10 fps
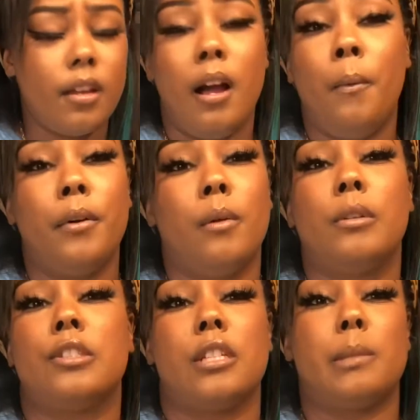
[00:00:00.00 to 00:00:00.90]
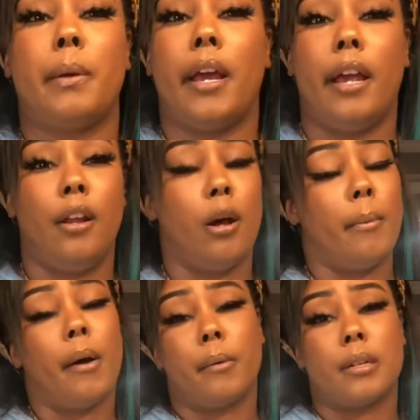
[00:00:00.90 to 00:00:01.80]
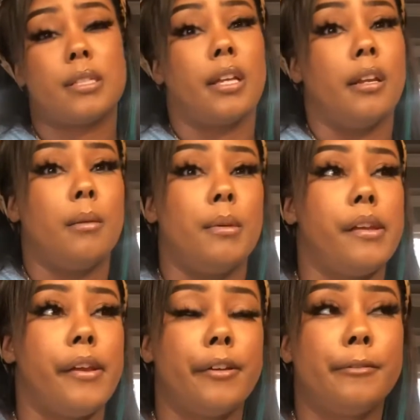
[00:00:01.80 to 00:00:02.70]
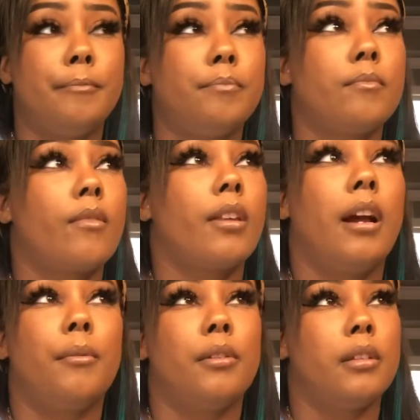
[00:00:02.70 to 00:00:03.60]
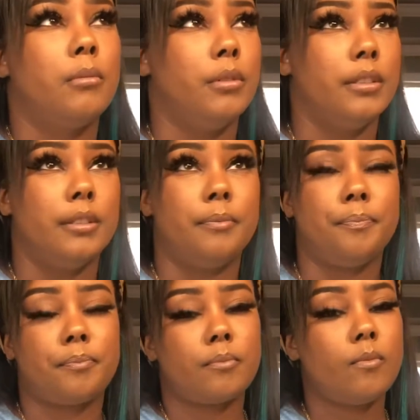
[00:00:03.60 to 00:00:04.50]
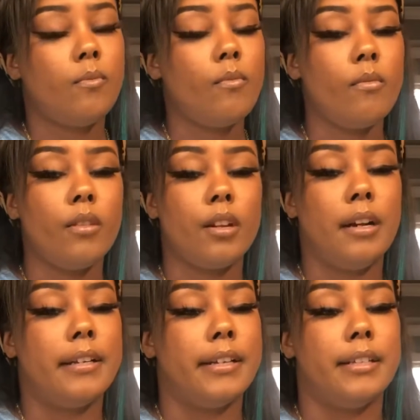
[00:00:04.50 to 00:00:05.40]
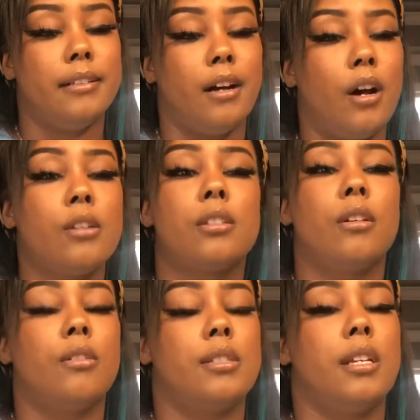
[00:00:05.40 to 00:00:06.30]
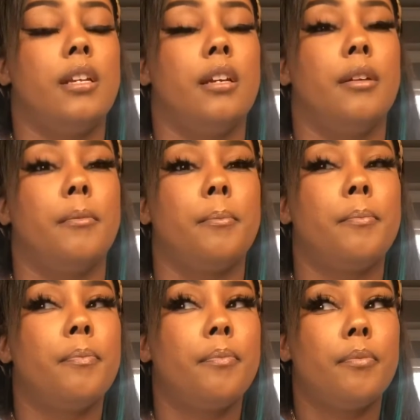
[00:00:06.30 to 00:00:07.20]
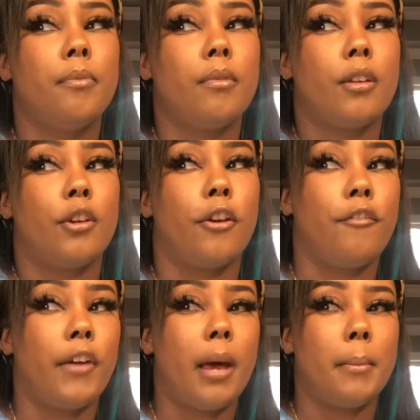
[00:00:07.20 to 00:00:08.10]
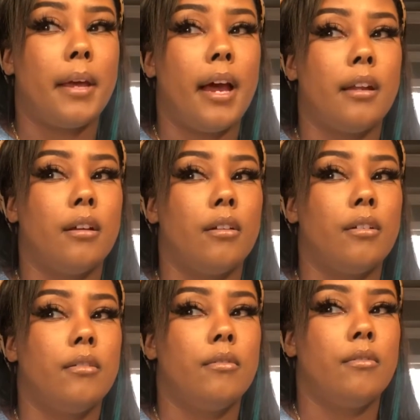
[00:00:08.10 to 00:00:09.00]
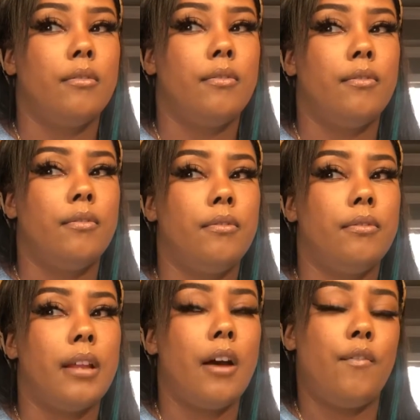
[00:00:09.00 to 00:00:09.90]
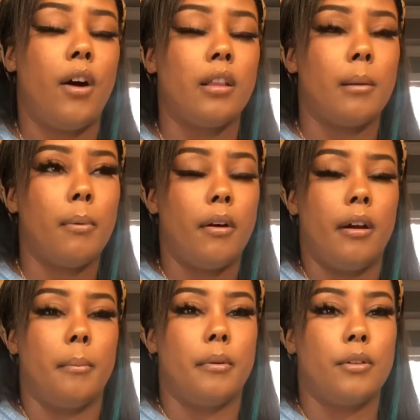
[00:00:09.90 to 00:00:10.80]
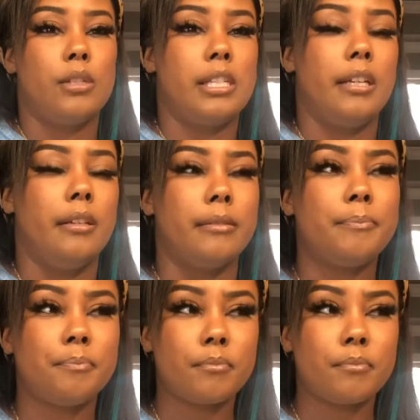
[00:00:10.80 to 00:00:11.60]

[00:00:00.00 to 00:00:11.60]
I wouldn't wish this pain on my worst enemy. I really wouldn't. And also seeing your family kind of not fall apart, but you see